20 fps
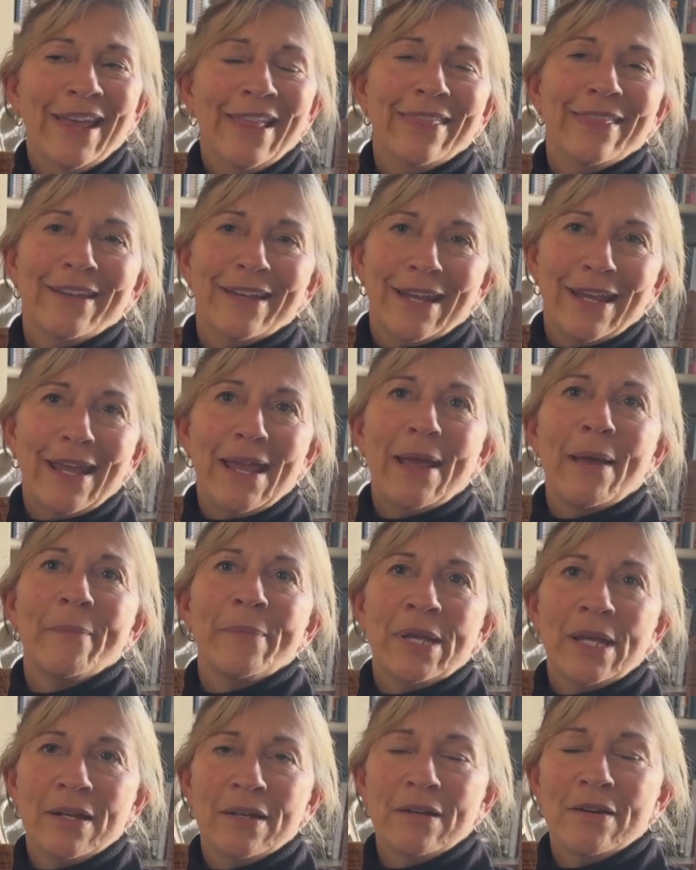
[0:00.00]
the
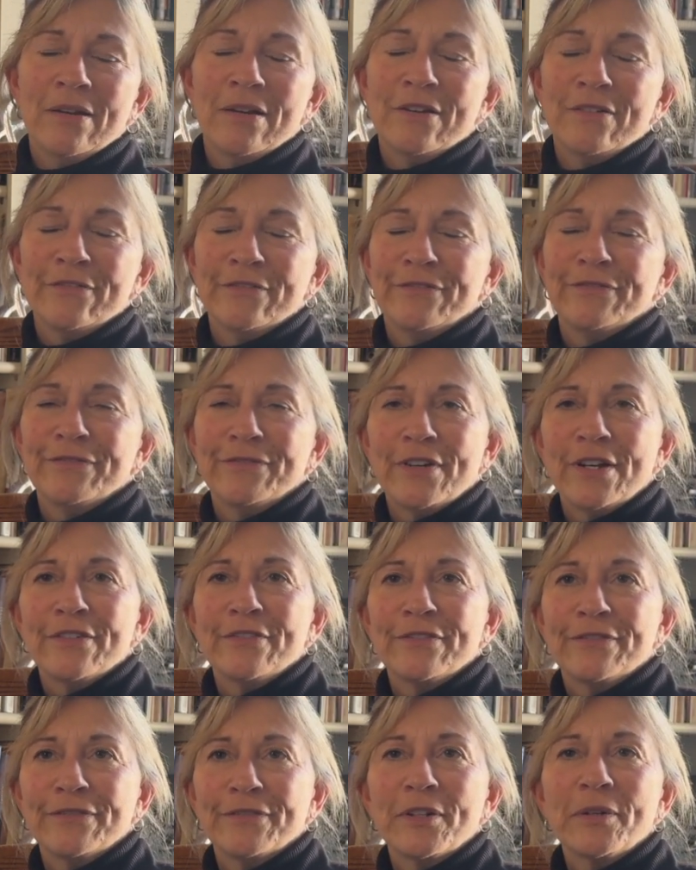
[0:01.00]
gamut
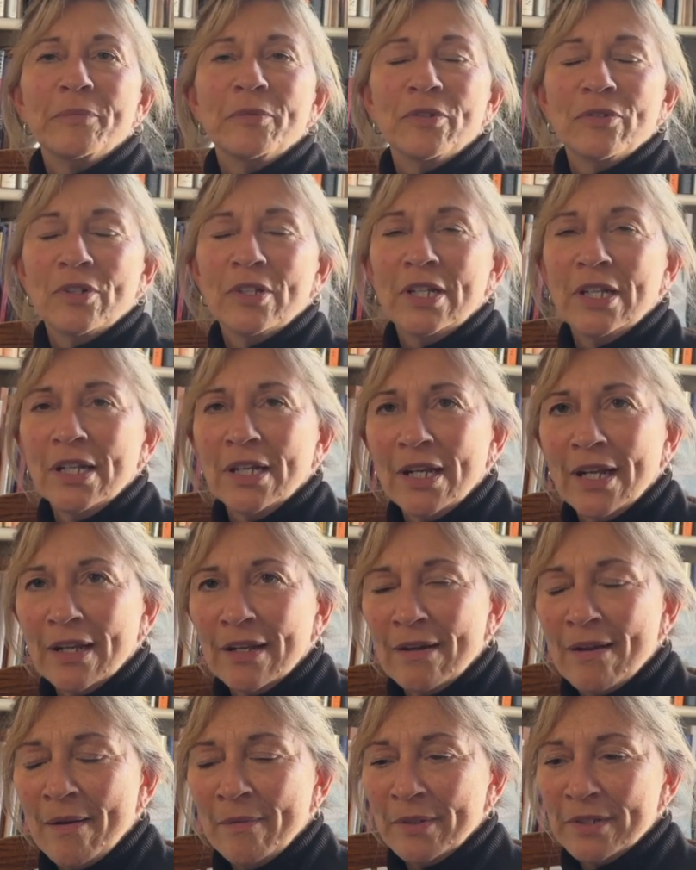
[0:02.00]
of community and
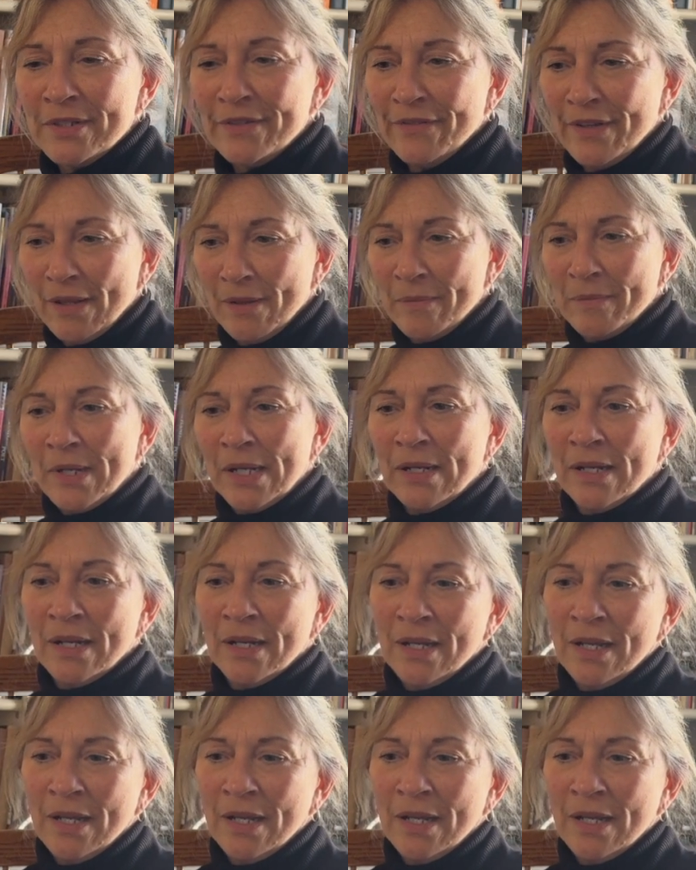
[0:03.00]
economic development.